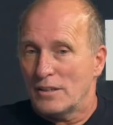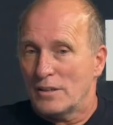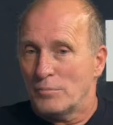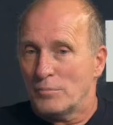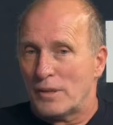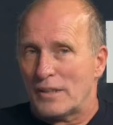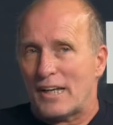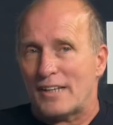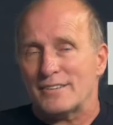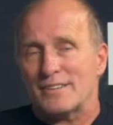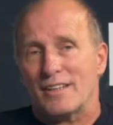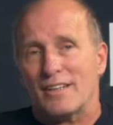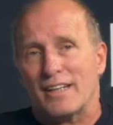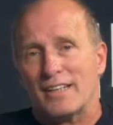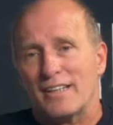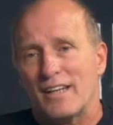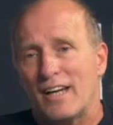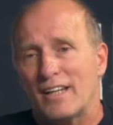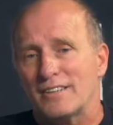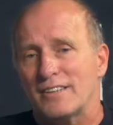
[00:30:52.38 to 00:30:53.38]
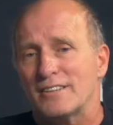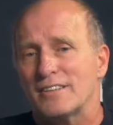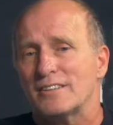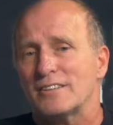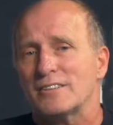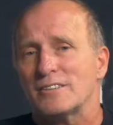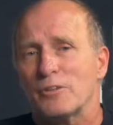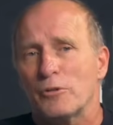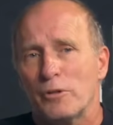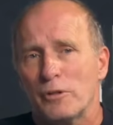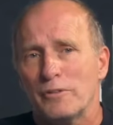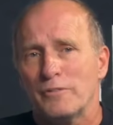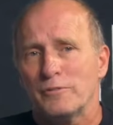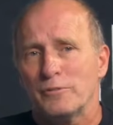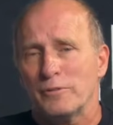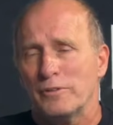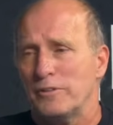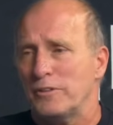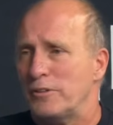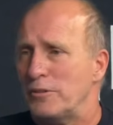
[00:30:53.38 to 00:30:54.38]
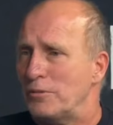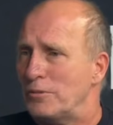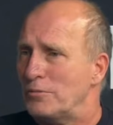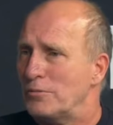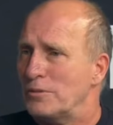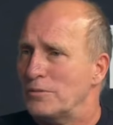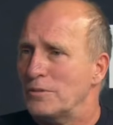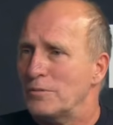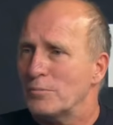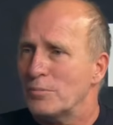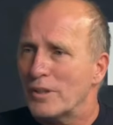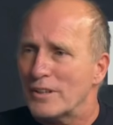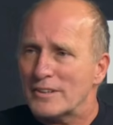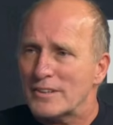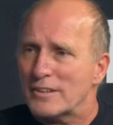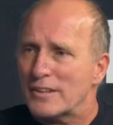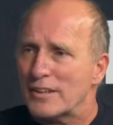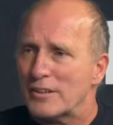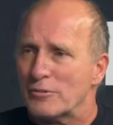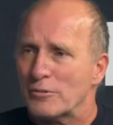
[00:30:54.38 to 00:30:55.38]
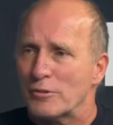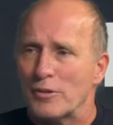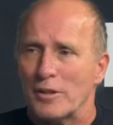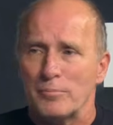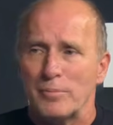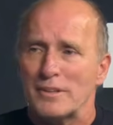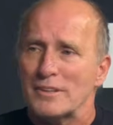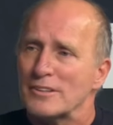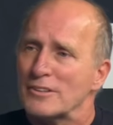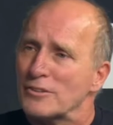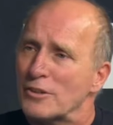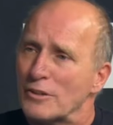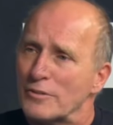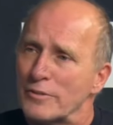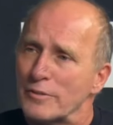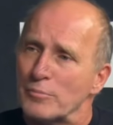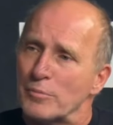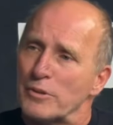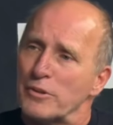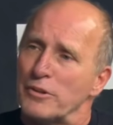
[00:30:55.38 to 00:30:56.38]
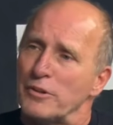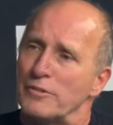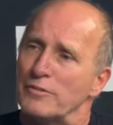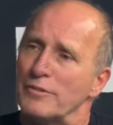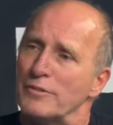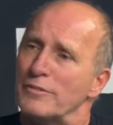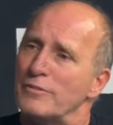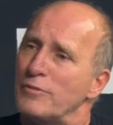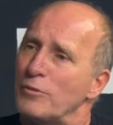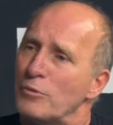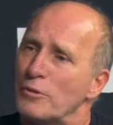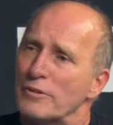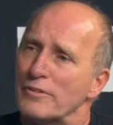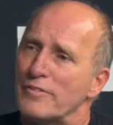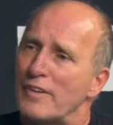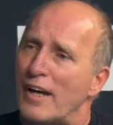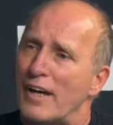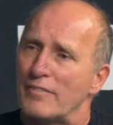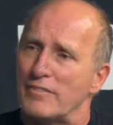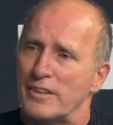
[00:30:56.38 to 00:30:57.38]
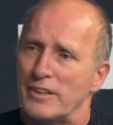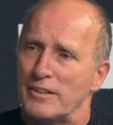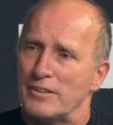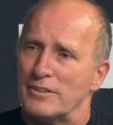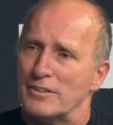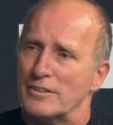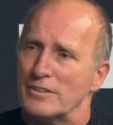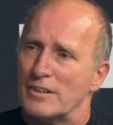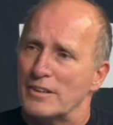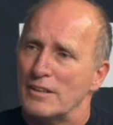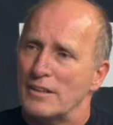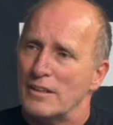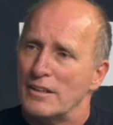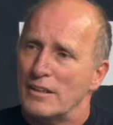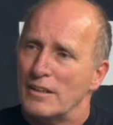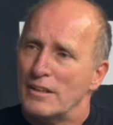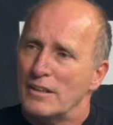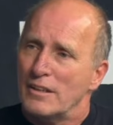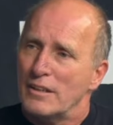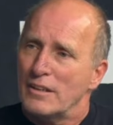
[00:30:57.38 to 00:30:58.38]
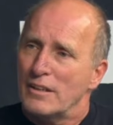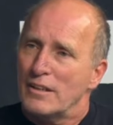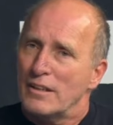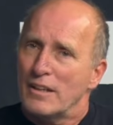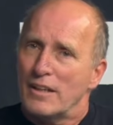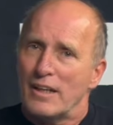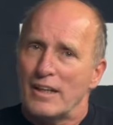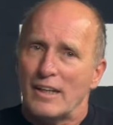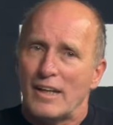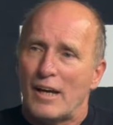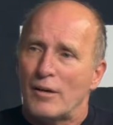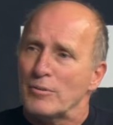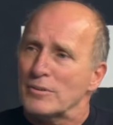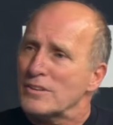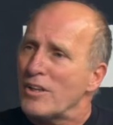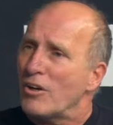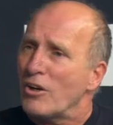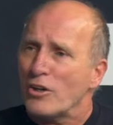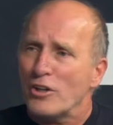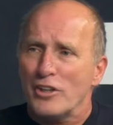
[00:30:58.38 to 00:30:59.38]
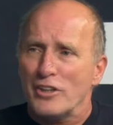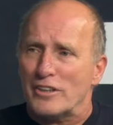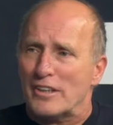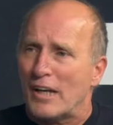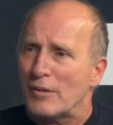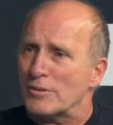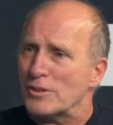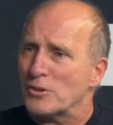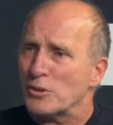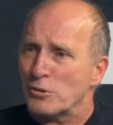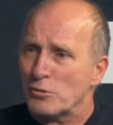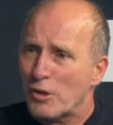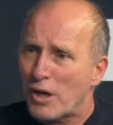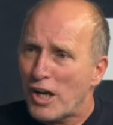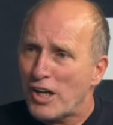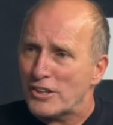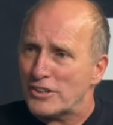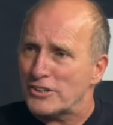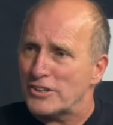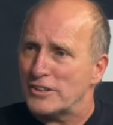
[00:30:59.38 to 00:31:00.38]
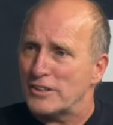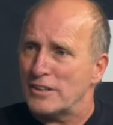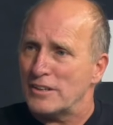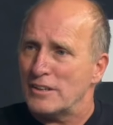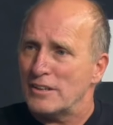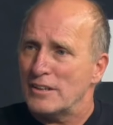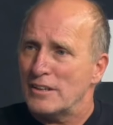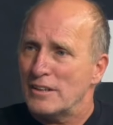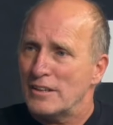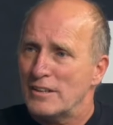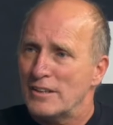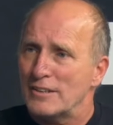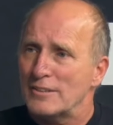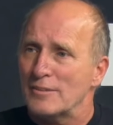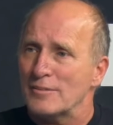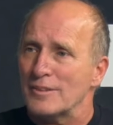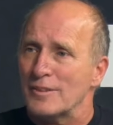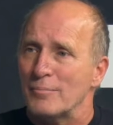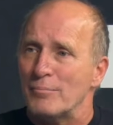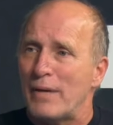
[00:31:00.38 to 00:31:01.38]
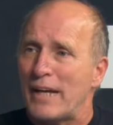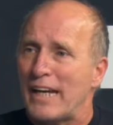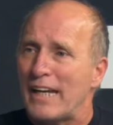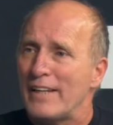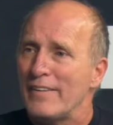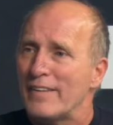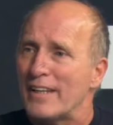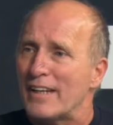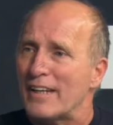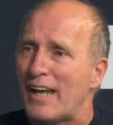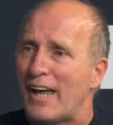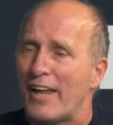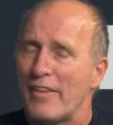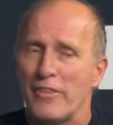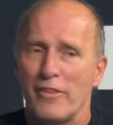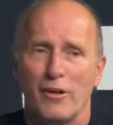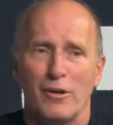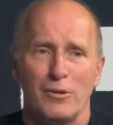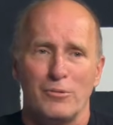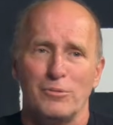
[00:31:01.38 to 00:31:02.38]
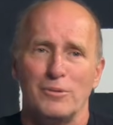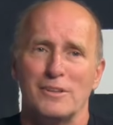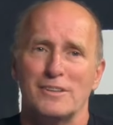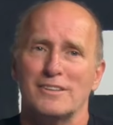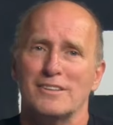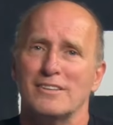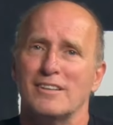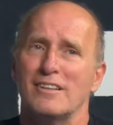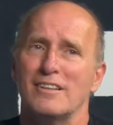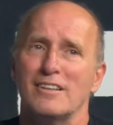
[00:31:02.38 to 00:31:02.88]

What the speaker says: But I was like, I just served with you, President Grow. I've been serving with you for 4 or 5 years. And I was hurt. I was crushed. This was a man that I thought was